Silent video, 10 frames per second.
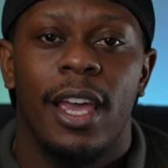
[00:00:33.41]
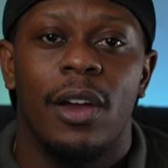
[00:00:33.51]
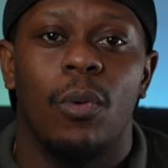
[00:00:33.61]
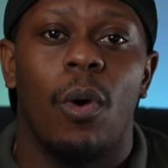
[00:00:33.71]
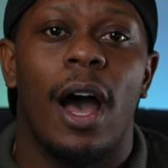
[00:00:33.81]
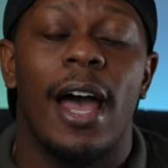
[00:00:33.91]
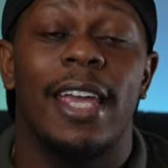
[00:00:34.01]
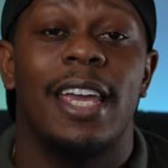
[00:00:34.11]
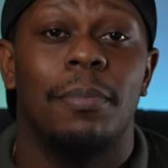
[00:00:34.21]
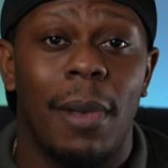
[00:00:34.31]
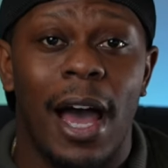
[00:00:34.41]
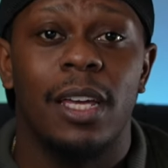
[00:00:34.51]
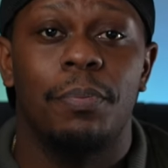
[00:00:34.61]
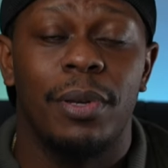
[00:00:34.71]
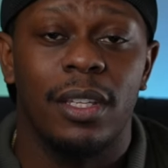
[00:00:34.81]
and why, in my
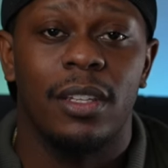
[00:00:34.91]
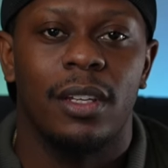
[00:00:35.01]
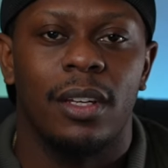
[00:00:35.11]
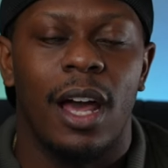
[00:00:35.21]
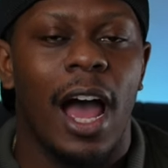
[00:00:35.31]
opinion,